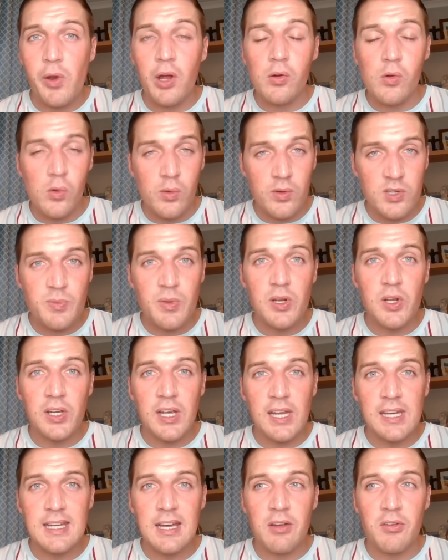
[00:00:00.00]
and I'll always be
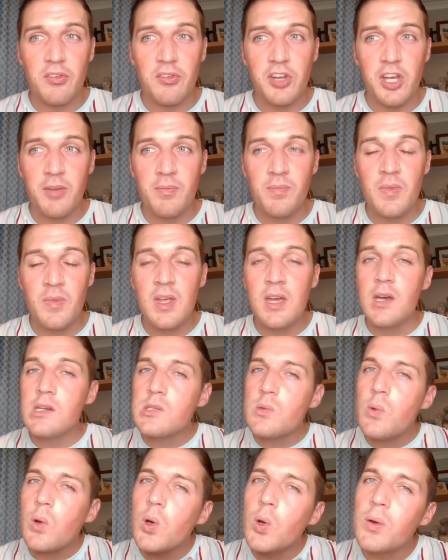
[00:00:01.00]
looking down on you."
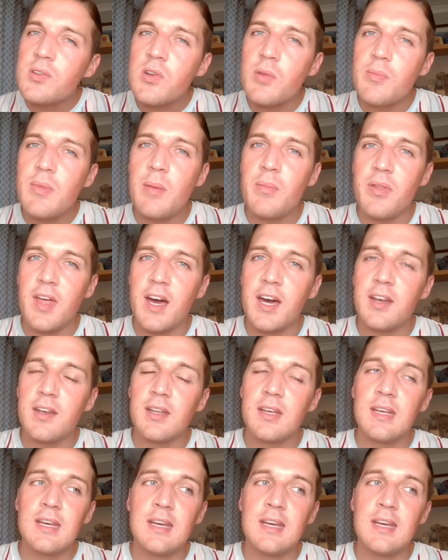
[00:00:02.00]
So I always remember that.